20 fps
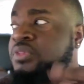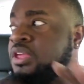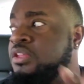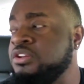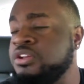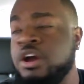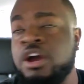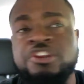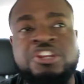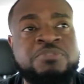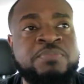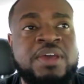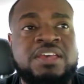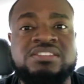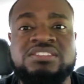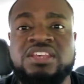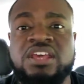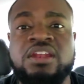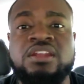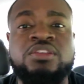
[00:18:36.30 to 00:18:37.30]
Don is
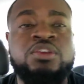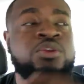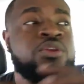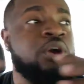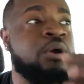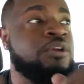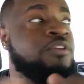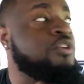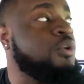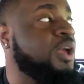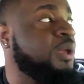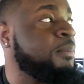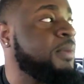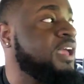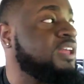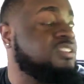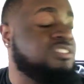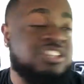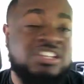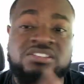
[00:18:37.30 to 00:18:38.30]
basically telling you know you ain't
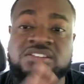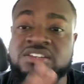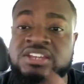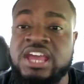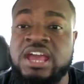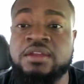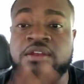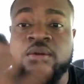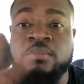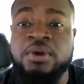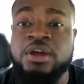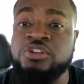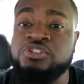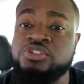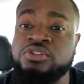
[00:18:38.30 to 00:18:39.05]
making Jessica Dine no money.